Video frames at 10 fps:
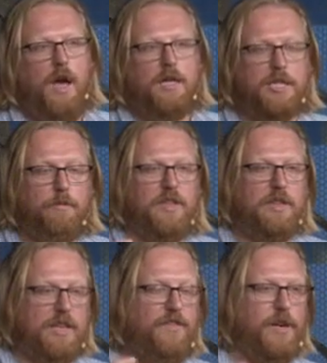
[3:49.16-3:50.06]
something
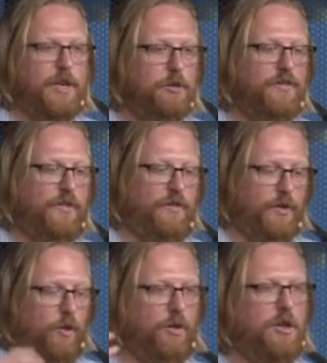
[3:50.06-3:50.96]
that's very useful for
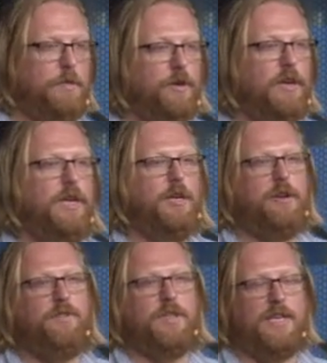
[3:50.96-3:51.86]
the whole community and
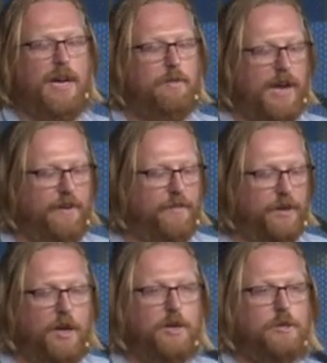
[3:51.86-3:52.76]
you have the time and
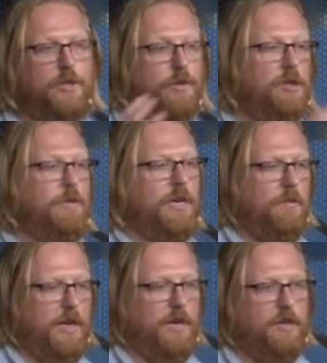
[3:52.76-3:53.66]
effort, you should really be
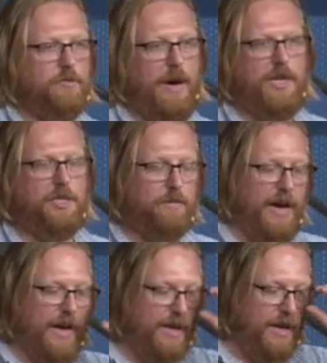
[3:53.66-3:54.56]
committing those patches
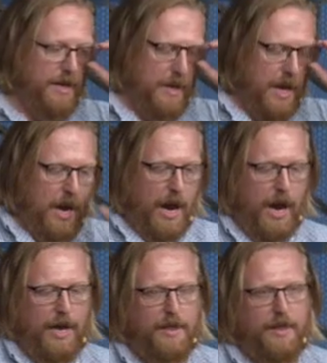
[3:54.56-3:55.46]
back.
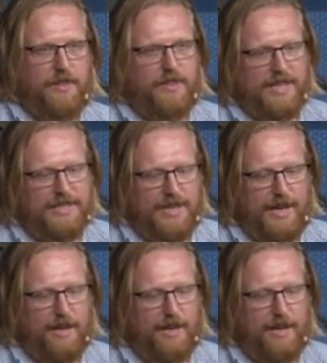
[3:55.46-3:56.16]
That's not